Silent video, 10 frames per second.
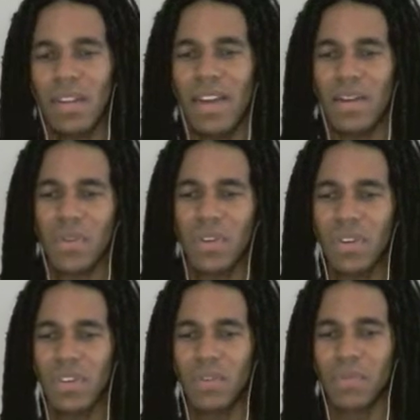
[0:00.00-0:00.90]
How
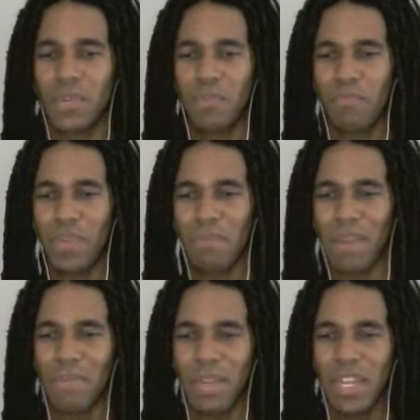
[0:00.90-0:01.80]
could you? You beat
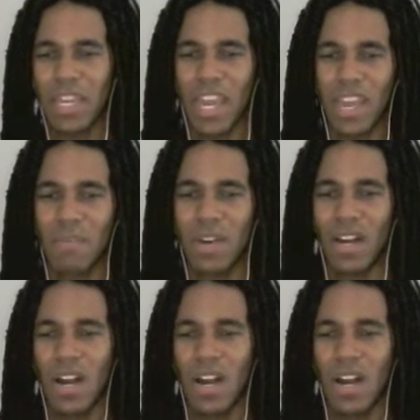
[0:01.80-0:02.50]
my minigame.